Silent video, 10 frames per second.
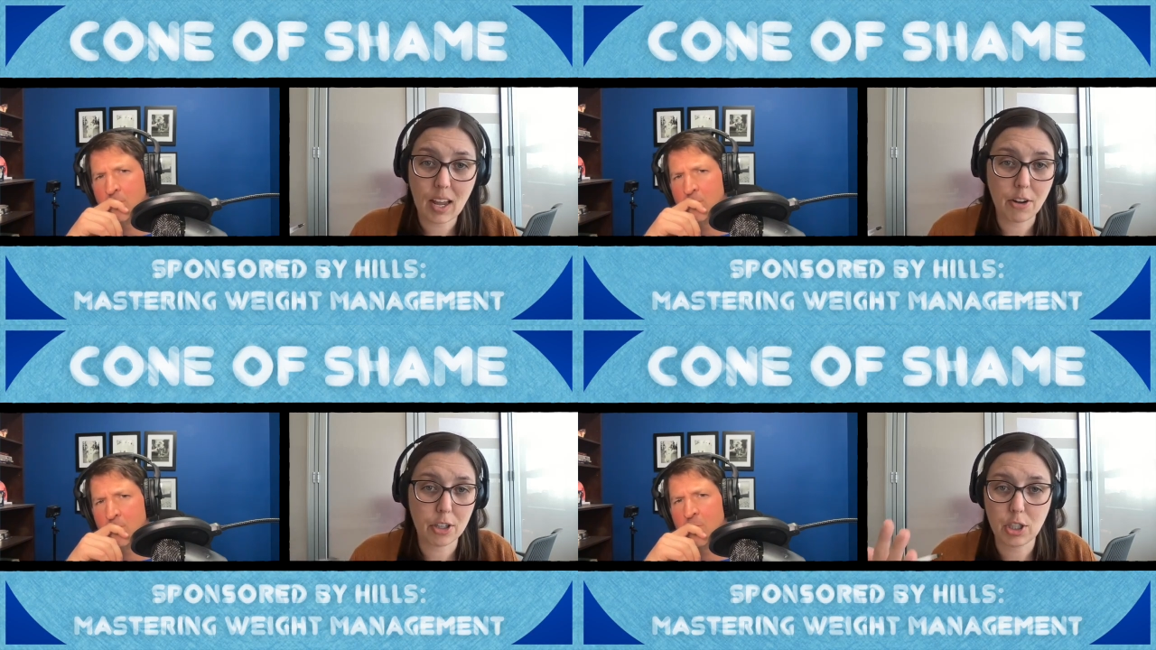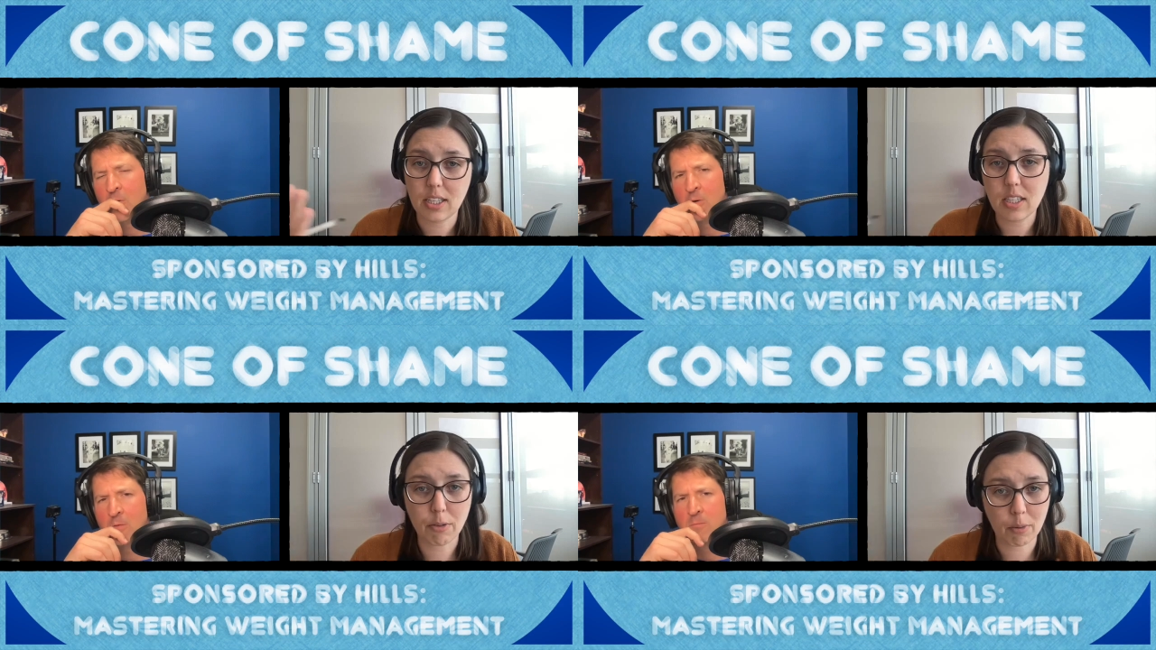Speaker 1: and you're
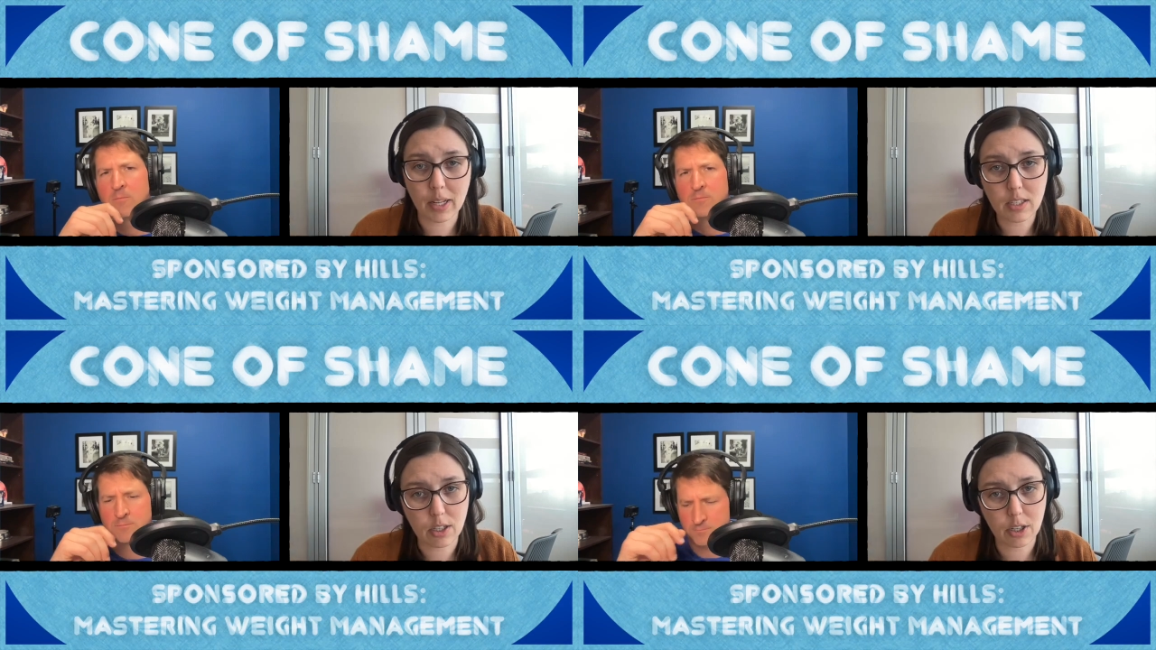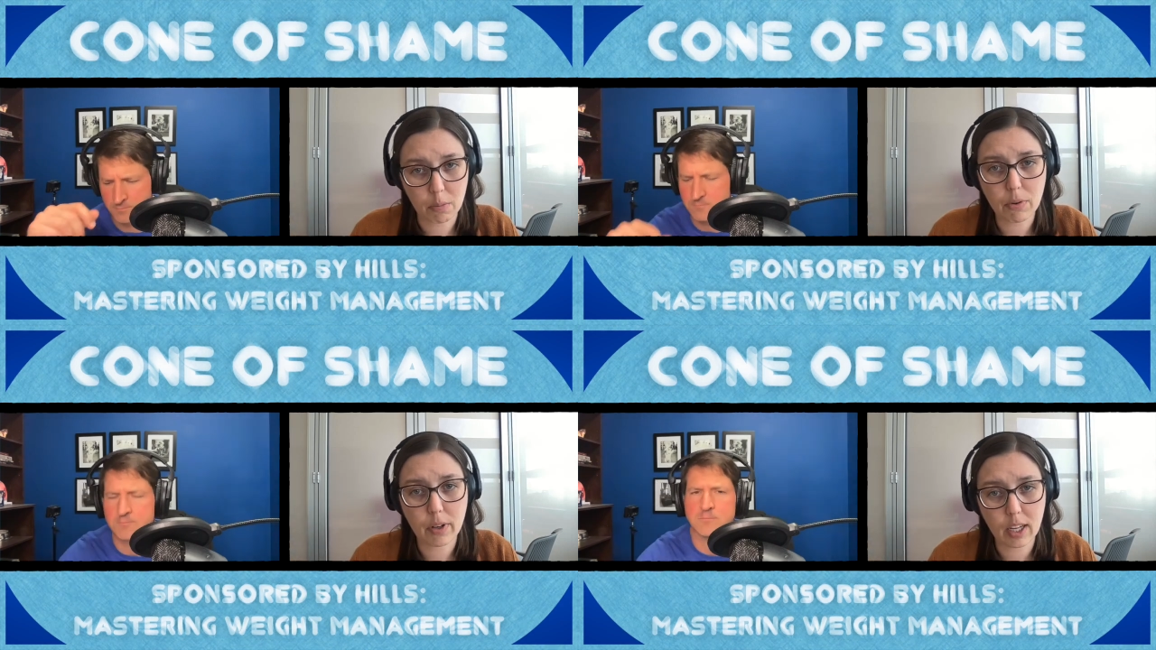adjusting from that
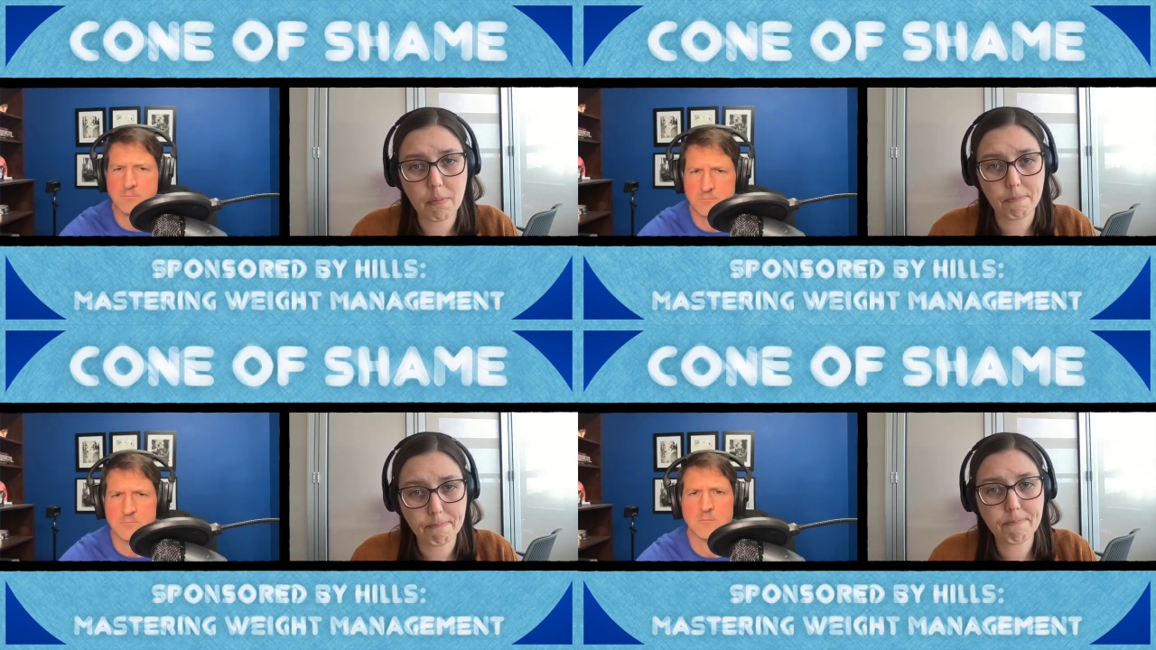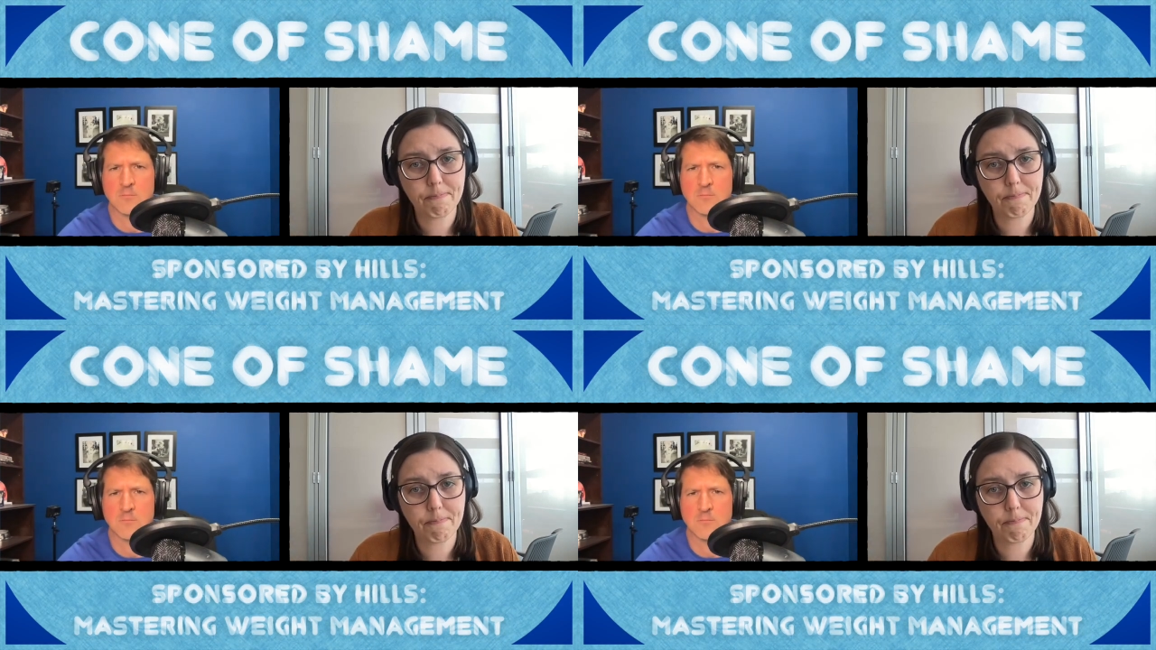starting point.